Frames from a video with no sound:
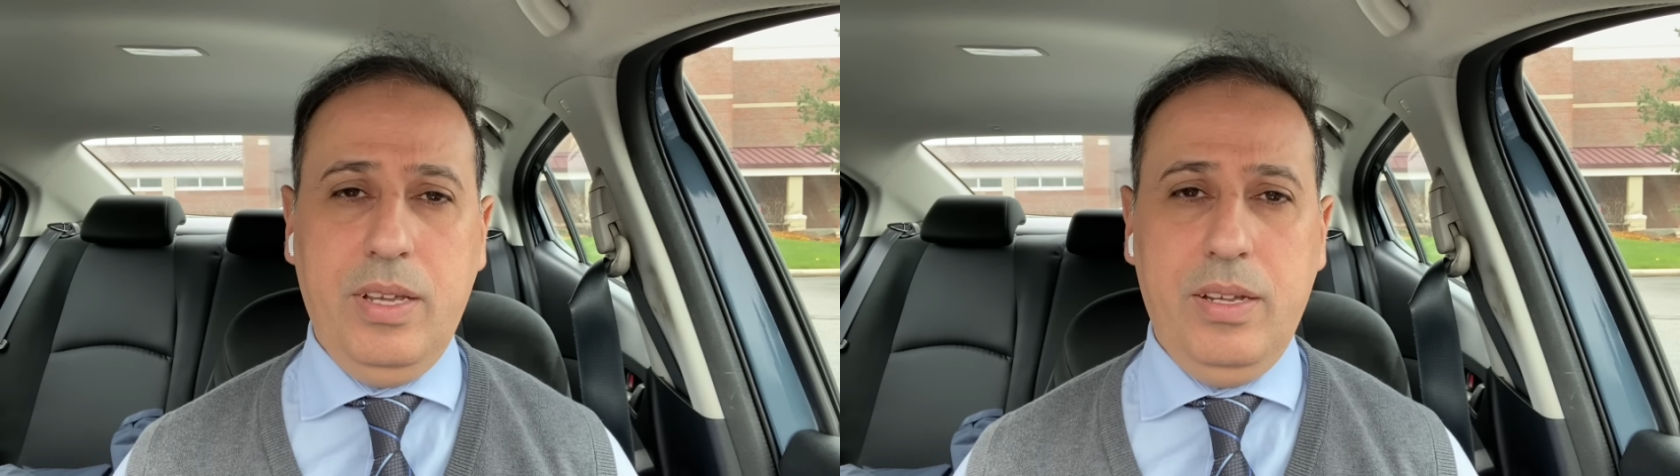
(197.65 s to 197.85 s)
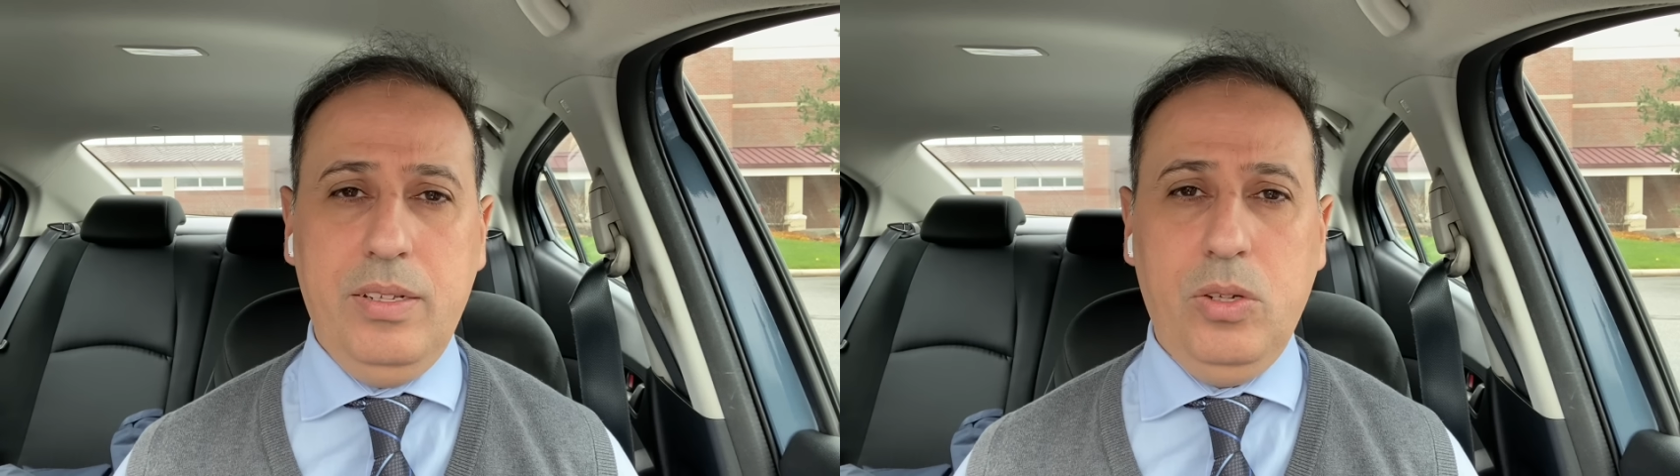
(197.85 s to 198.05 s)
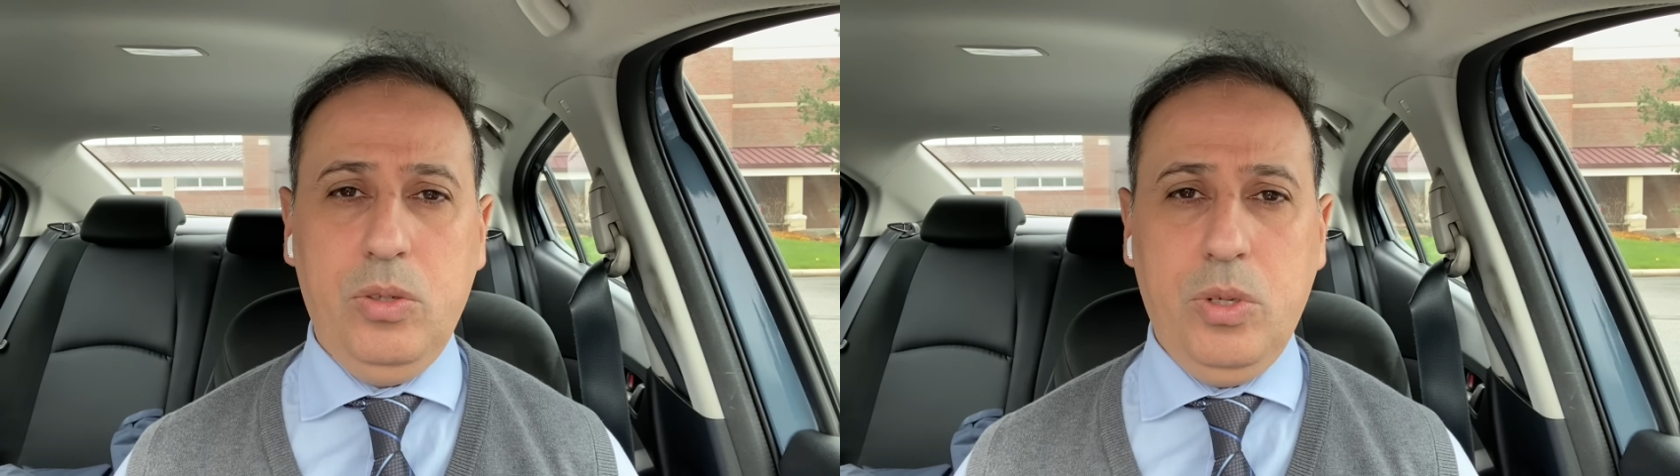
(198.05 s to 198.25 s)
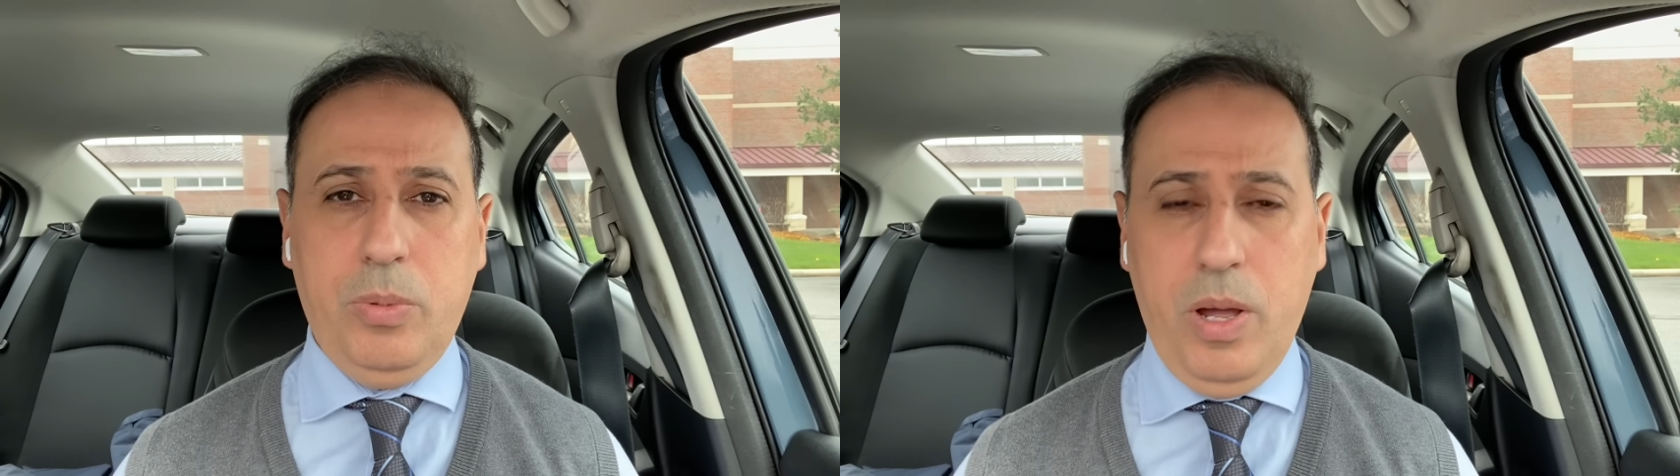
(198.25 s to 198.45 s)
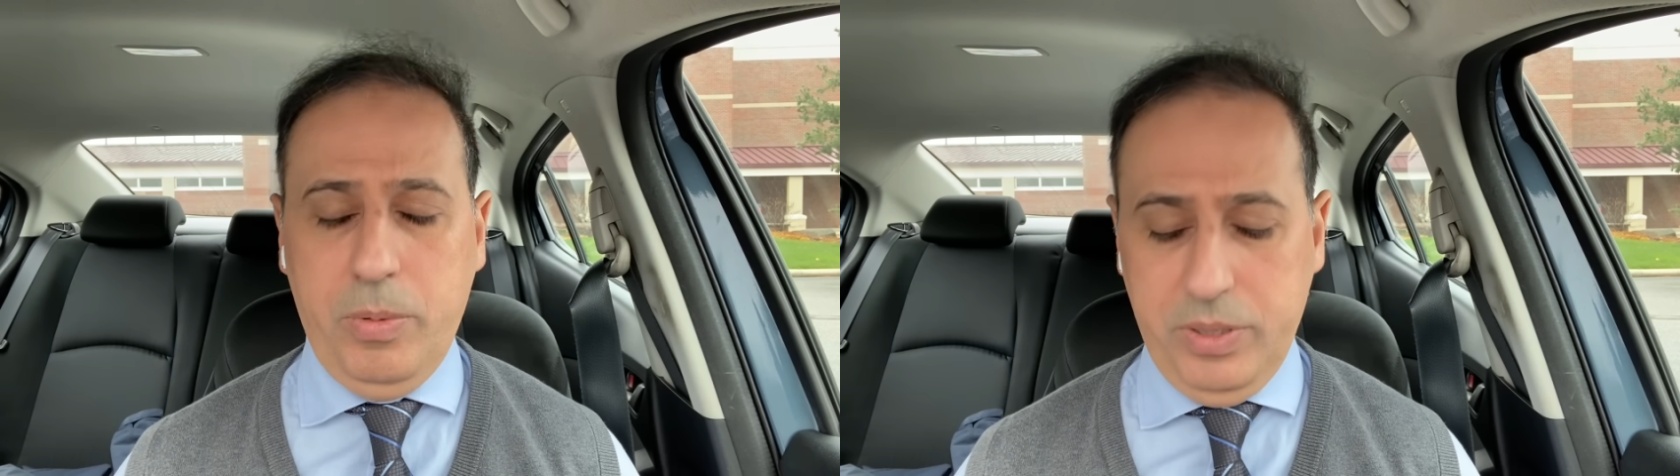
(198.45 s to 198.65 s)
in intellectual
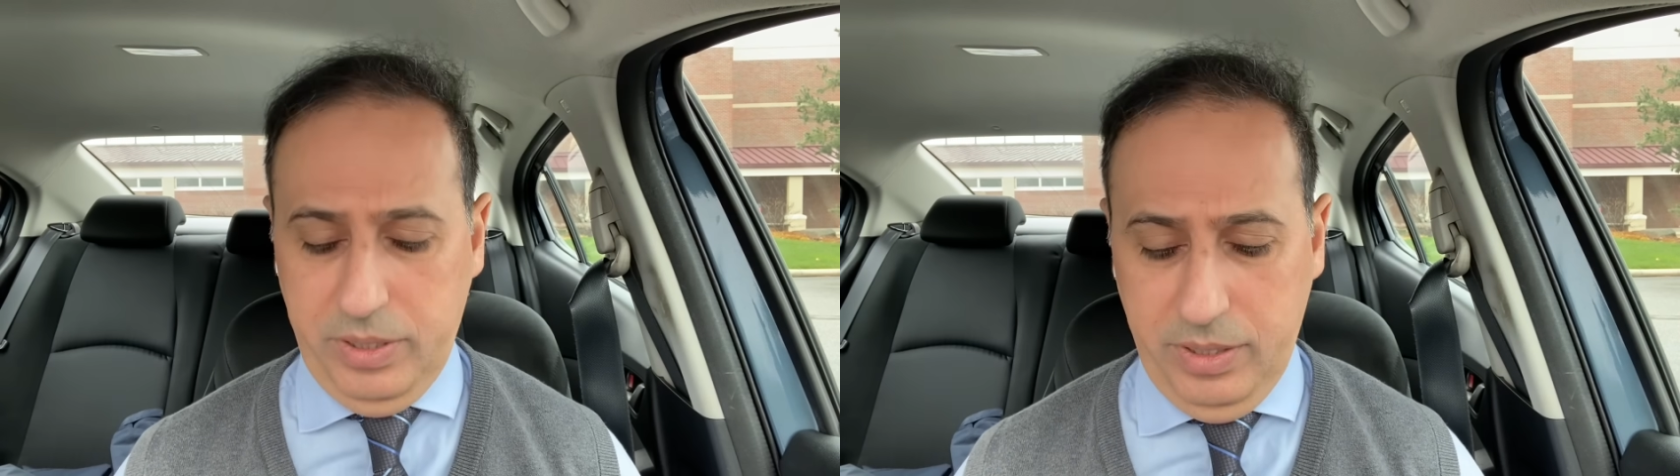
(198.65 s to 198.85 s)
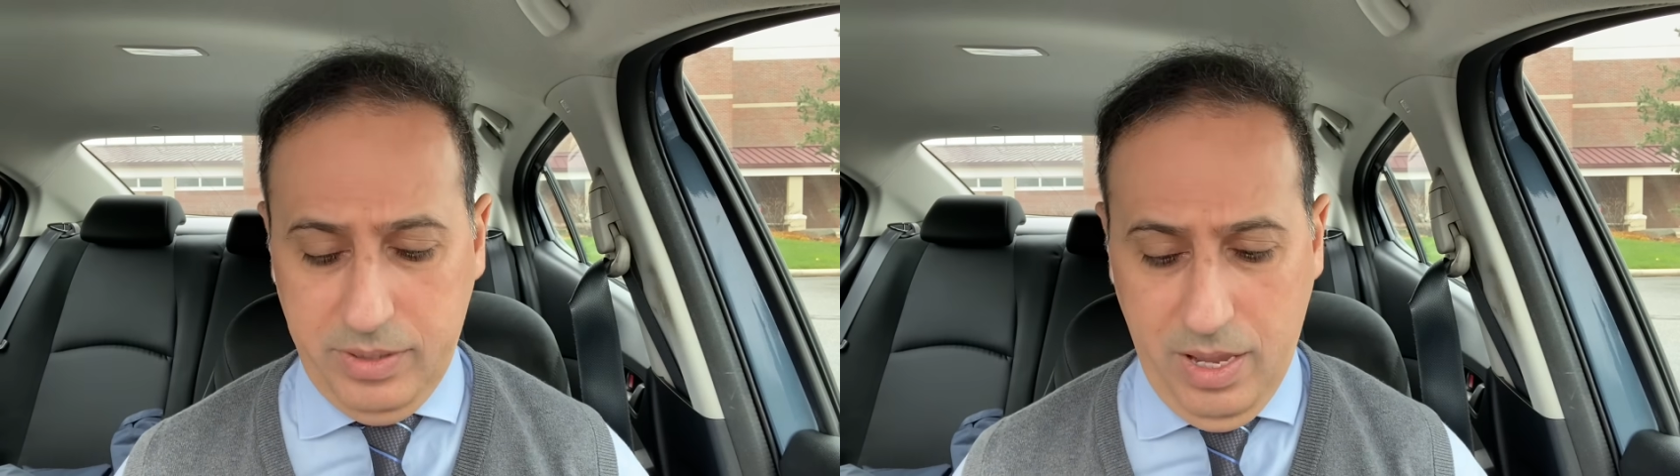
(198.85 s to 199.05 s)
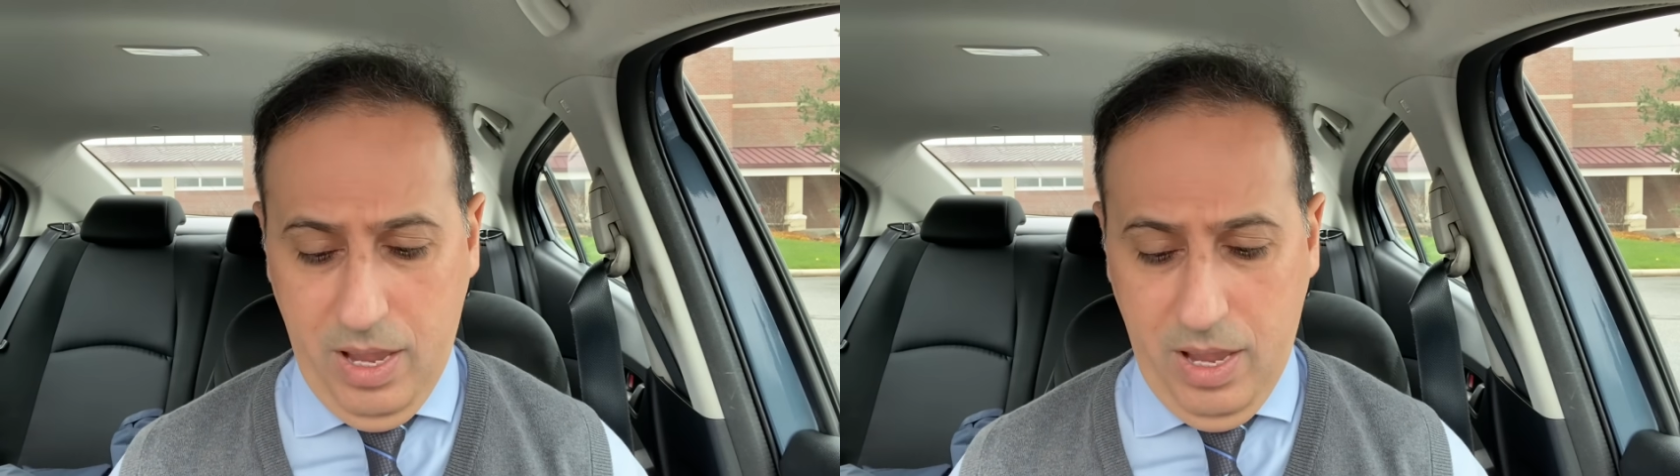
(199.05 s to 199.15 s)
properties,